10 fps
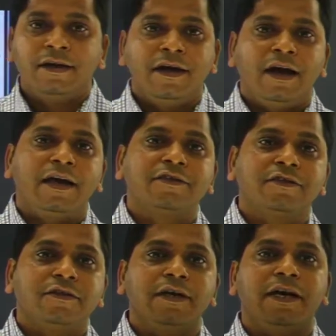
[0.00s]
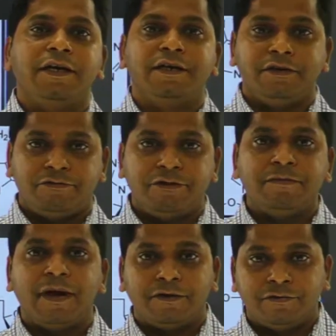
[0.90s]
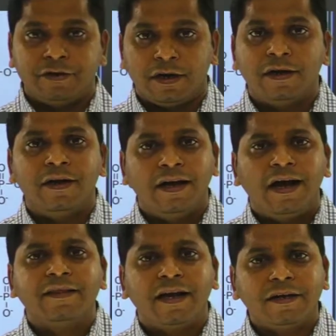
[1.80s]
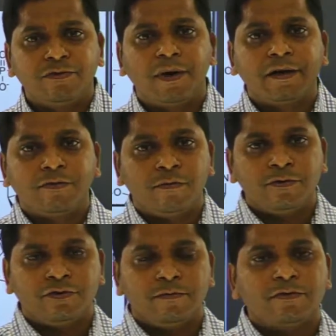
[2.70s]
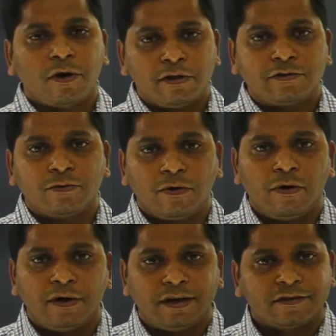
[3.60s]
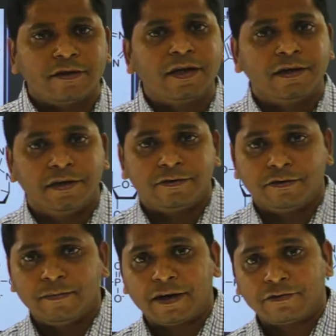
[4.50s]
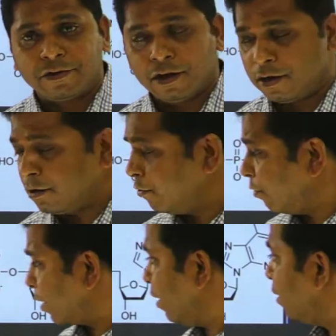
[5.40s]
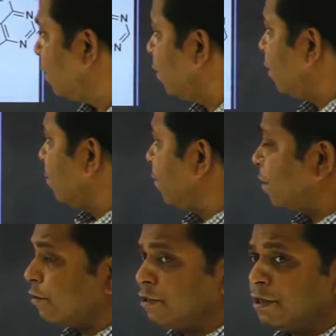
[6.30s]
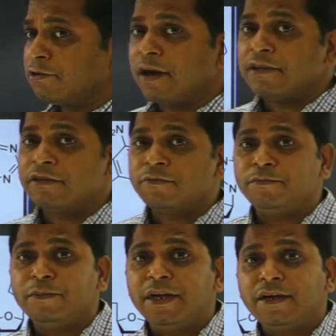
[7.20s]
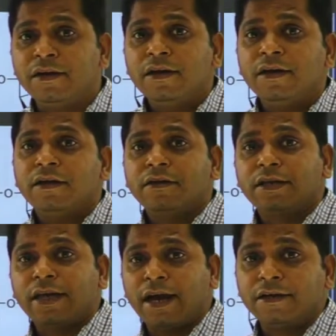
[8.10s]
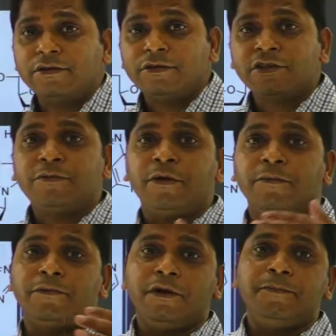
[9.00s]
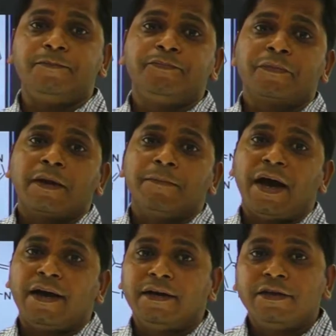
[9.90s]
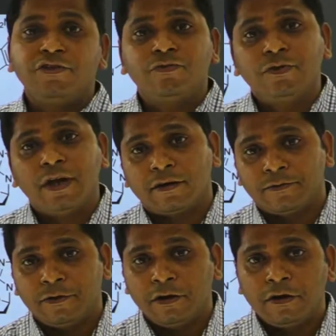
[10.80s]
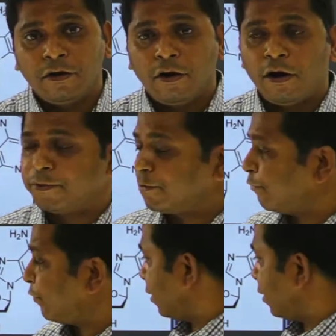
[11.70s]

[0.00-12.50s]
as the hereditary material, and that is why chromosomes also called as the hereditary material. Okay, because they transmit the characters from the parents to that of the offspring.